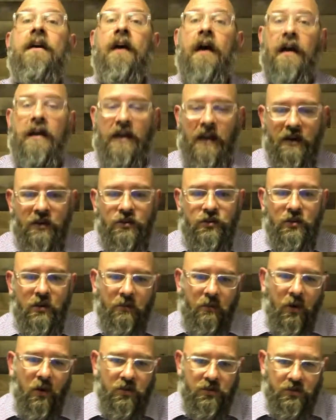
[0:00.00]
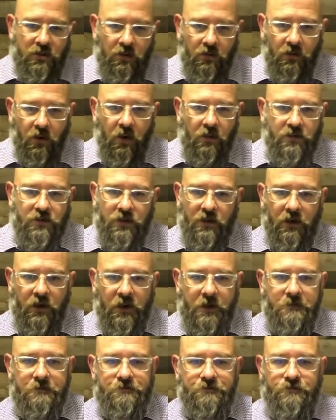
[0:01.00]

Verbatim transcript: again, is your emotional growth journey.